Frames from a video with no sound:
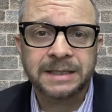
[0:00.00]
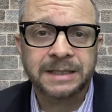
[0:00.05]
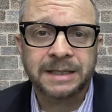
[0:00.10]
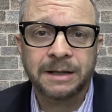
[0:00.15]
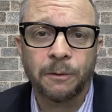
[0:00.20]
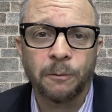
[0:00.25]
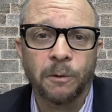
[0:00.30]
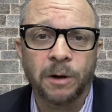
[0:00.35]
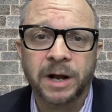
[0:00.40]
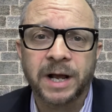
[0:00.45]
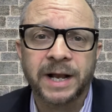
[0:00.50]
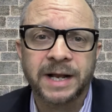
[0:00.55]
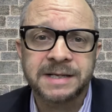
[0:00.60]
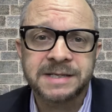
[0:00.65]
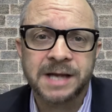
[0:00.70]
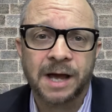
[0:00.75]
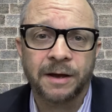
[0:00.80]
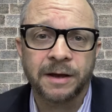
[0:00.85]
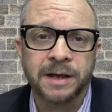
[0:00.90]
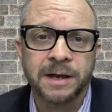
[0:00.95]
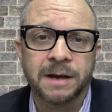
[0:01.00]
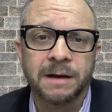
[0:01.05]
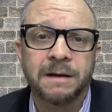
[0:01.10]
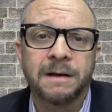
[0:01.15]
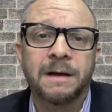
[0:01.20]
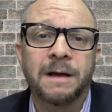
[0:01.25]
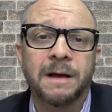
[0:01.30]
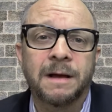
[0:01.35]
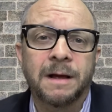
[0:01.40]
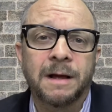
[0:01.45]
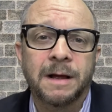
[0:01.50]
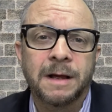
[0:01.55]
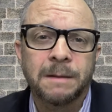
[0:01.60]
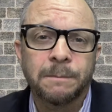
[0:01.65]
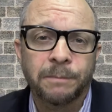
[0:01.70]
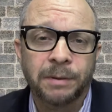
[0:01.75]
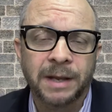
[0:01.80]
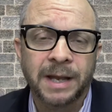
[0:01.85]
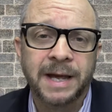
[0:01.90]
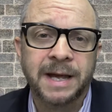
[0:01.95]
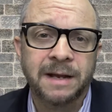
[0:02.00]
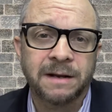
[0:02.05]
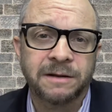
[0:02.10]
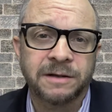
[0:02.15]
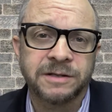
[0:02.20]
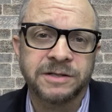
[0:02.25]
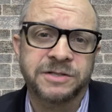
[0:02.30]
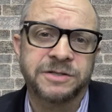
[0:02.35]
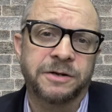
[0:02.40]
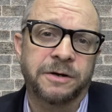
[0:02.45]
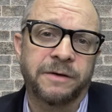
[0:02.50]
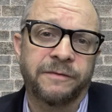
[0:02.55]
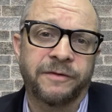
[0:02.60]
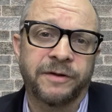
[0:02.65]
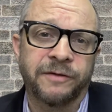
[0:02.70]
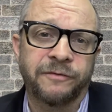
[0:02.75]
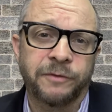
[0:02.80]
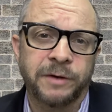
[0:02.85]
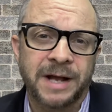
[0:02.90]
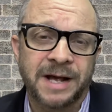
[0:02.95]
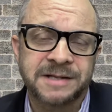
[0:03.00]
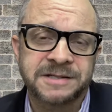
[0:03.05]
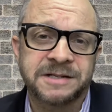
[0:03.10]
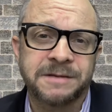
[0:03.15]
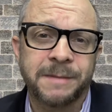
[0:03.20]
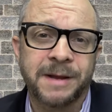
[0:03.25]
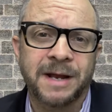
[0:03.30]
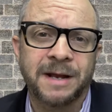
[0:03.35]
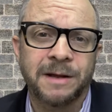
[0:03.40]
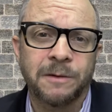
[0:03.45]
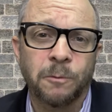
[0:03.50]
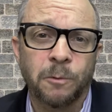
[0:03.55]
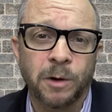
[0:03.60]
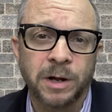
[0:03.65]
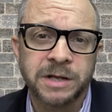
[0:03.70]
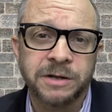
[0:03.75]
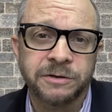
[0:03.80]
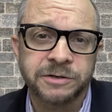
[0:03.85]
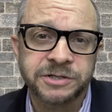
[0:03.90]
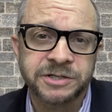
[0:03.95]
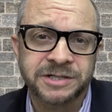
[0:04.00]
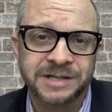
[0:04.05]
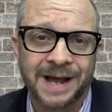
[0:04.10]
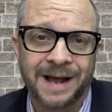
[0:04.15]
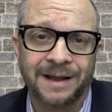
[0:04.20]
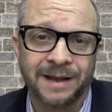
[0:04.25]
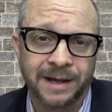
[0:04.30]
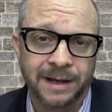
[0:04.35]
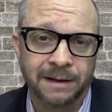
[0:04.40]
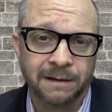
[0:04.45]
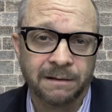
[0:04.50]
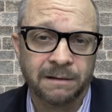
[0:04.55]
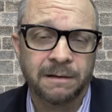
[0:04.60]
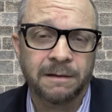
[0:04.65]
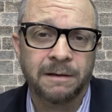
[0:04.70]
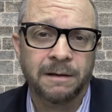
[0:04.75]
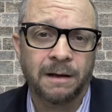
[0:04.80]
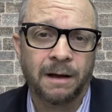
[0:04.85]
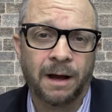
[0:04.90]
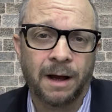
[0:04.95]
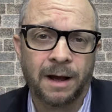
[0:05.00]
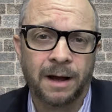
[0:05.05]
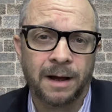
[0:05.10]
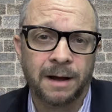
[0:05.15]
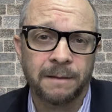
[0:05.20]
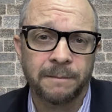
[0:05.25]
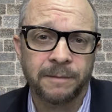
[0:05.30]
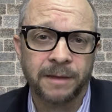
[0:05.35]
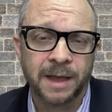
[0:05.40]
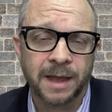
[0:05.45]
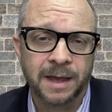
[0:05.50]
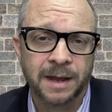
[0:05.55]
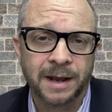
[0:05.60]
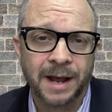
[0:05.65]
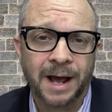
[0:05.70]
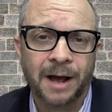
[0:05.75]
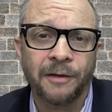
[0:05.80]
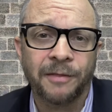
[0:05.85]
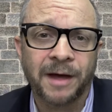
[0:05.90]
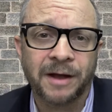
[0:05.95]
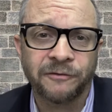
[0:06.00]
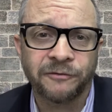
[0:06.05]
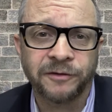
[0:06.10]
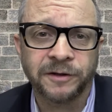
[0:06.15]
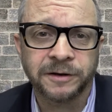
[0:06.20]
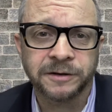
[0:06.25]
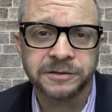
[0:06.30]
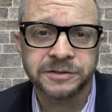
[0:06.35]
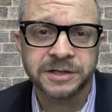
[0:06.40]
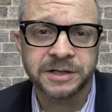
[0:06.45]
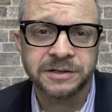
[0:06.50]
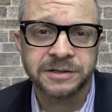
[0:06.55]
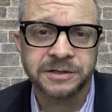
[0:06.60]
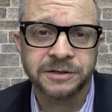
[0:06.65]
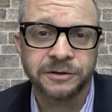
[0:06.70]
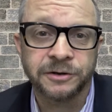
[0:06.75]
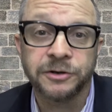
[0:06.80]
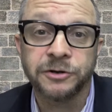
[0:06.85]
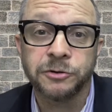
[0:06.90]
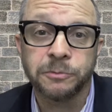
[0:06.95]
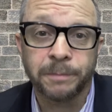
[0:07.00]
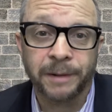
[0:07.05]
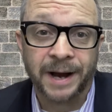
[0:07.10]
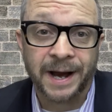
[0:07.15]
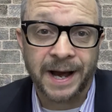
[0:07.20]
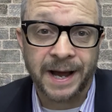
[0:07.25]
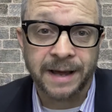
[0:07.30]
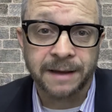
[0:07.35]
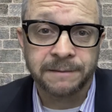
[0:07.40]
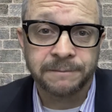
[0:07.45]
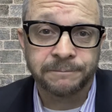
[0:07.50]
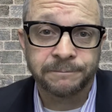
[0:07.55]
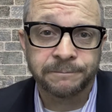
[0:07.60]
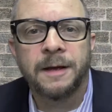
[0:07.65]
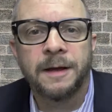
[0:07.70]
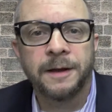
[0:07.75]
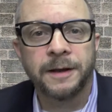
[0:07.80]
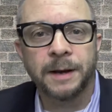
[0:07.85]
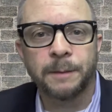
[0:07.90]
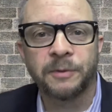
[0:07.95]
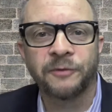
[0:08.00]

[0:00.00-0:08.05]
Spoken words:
What can I tell you? Play it conservative when estimating what you're selling. and how that figures into your new buy. Number